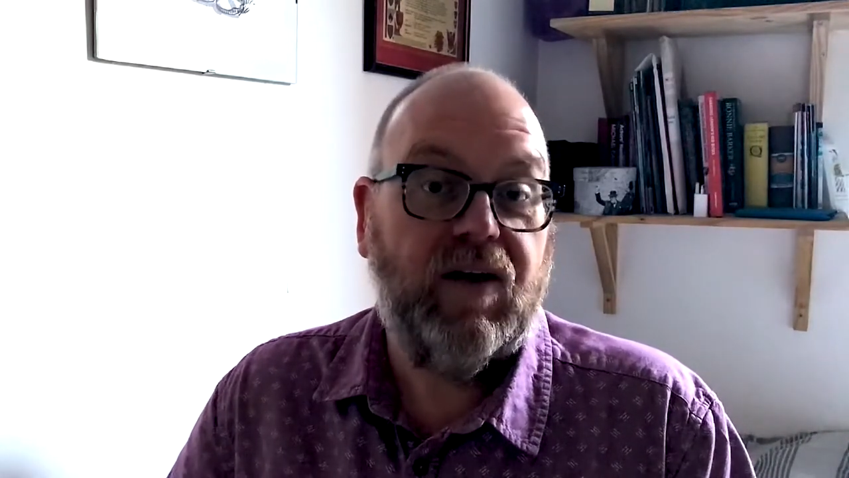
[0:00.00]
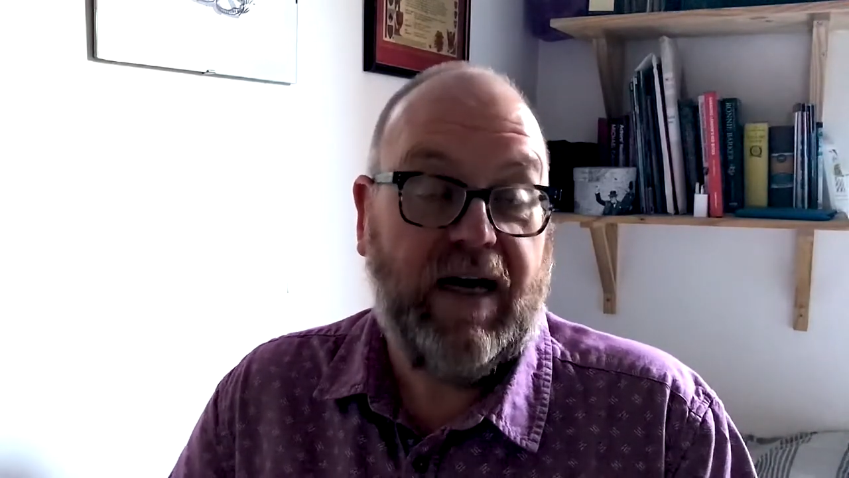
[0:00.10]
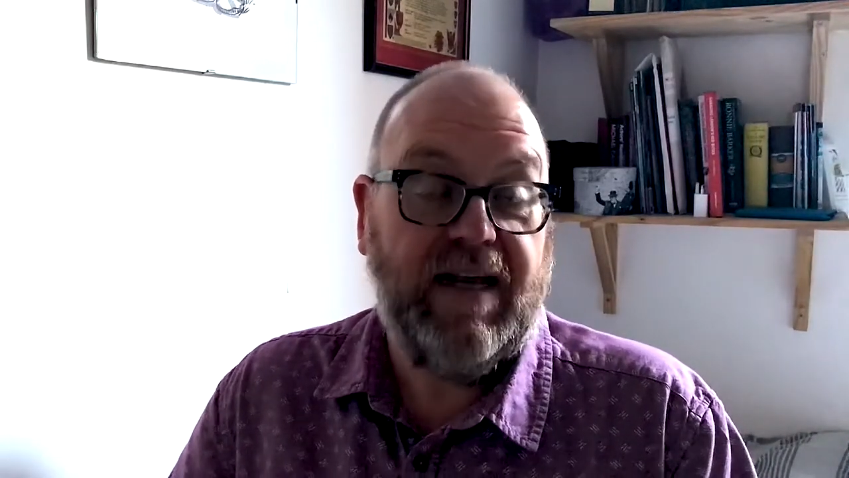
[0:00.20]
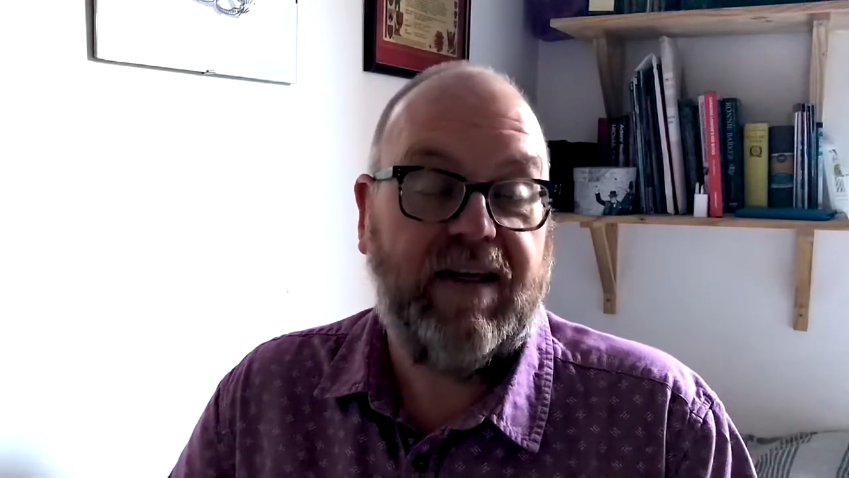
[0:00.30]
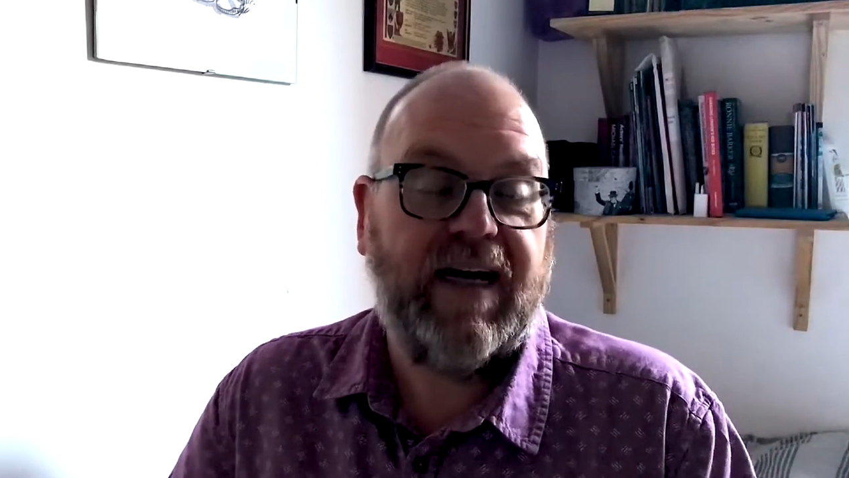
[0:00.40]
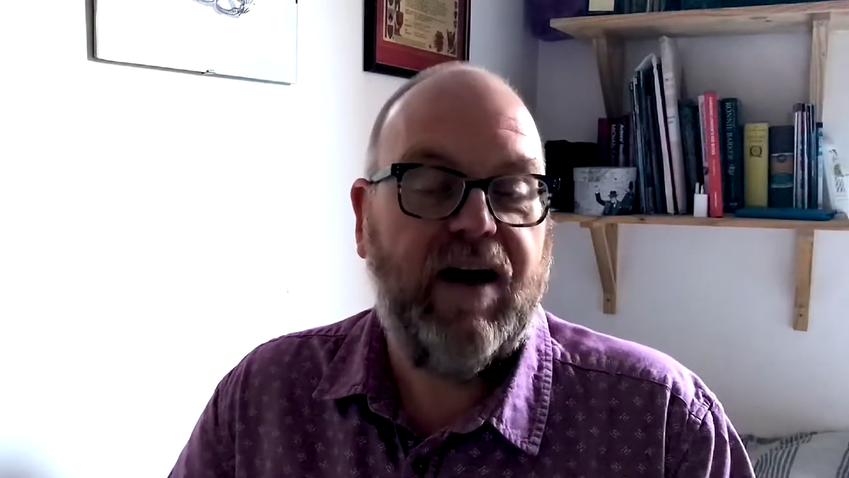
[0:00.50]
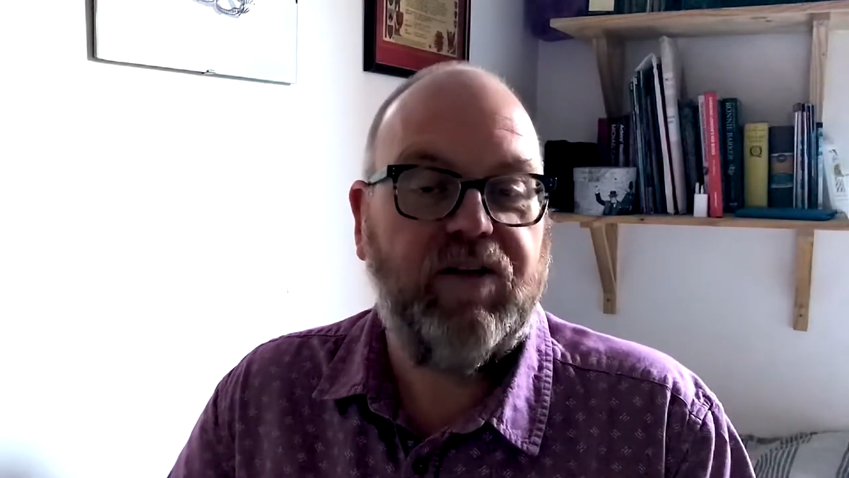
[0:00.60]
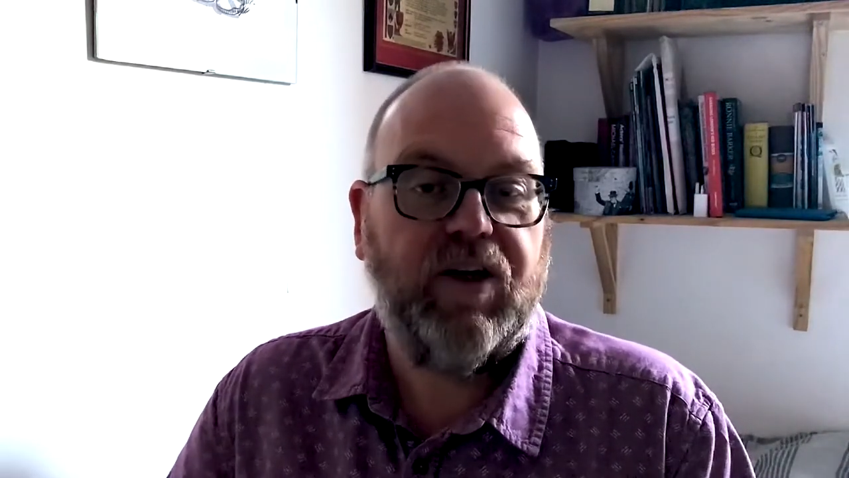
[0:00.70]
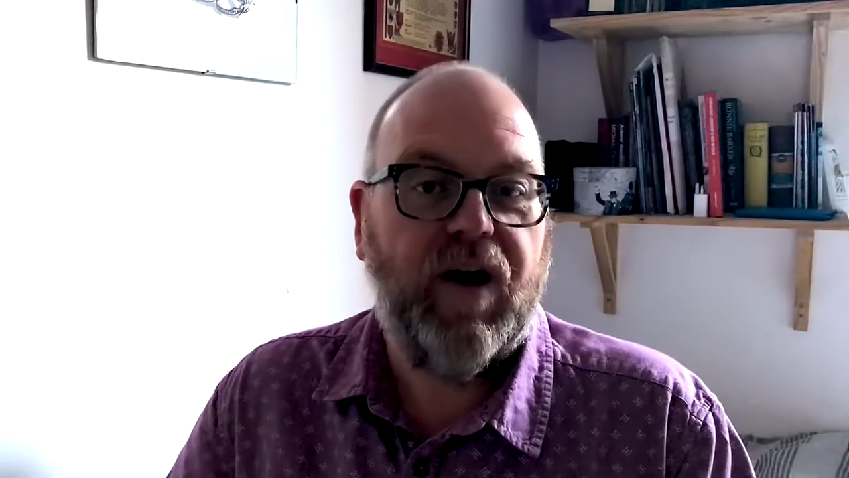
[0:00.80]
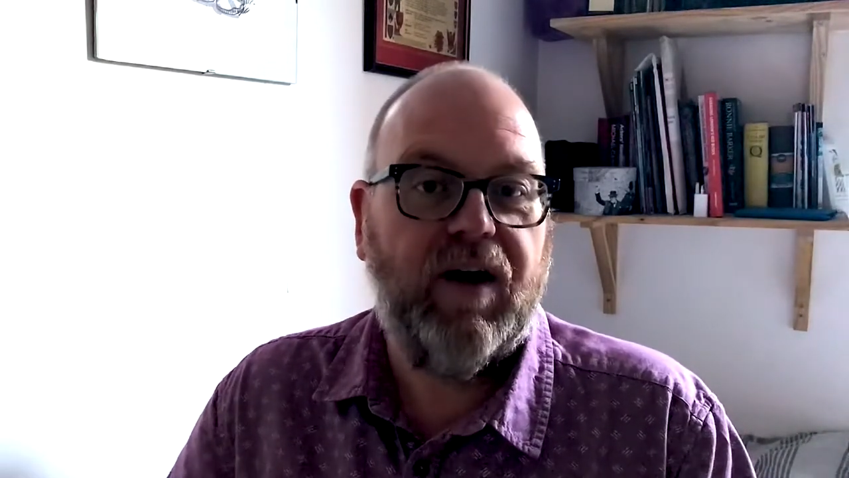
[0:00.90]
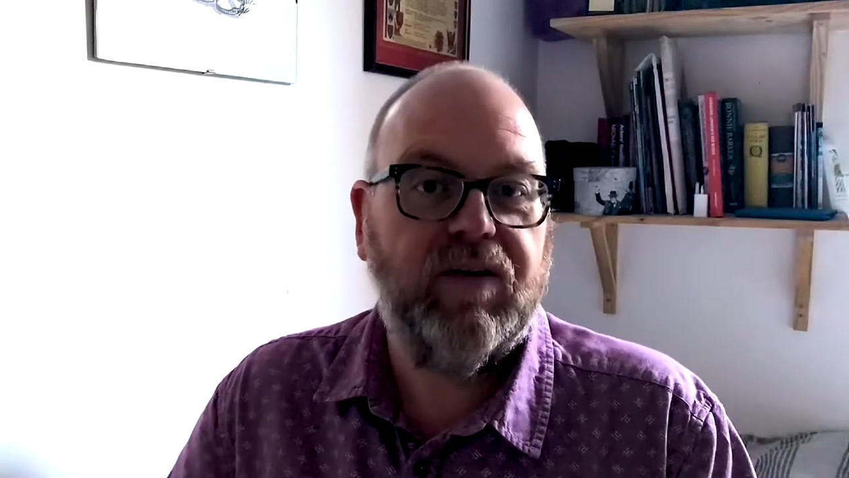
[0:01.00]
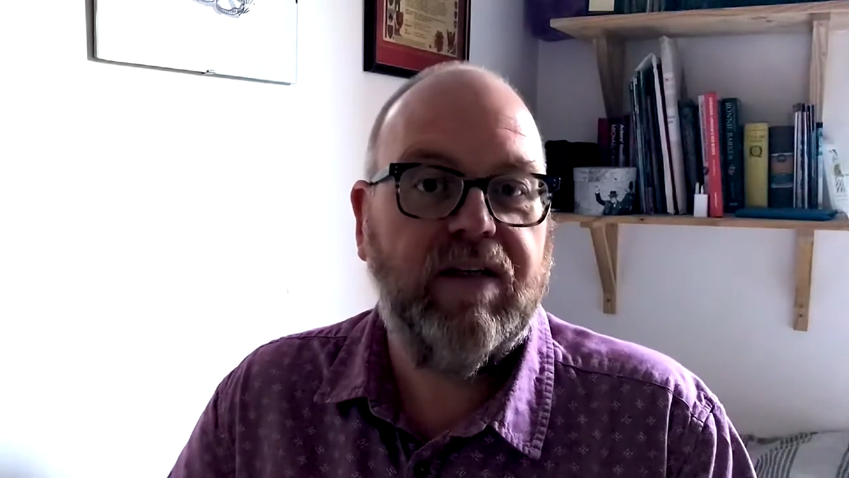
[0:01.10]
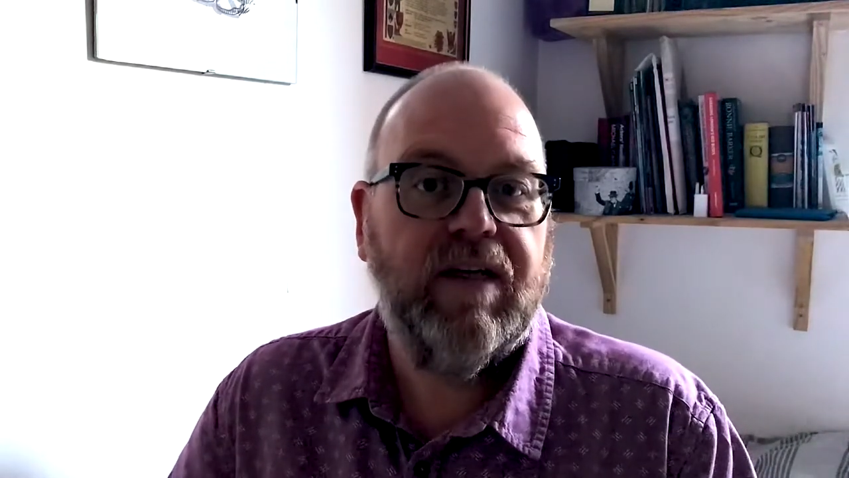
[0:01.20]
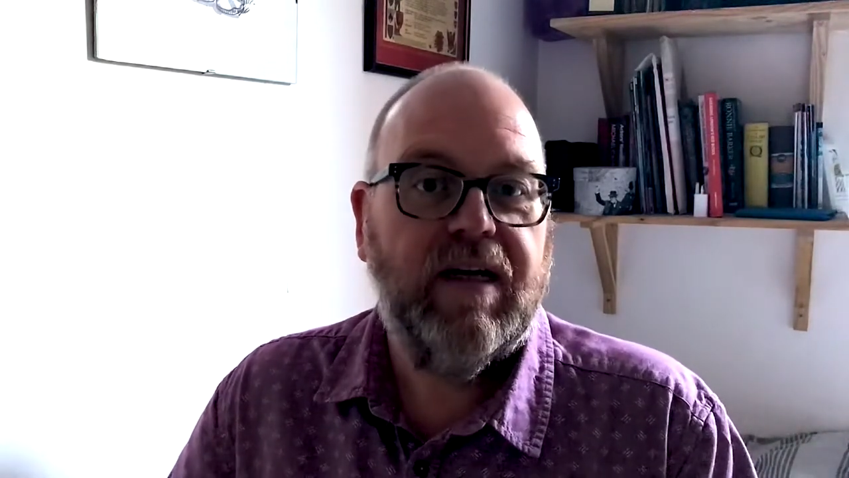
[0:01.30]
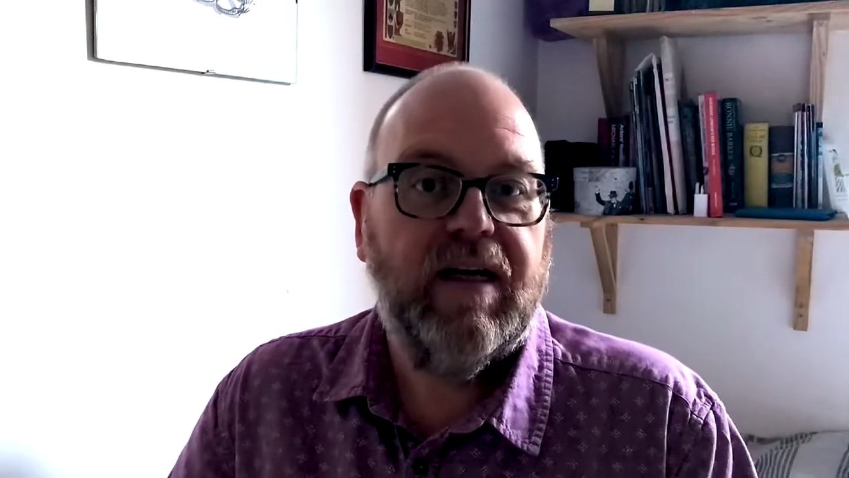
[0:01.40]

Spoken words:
at the county ground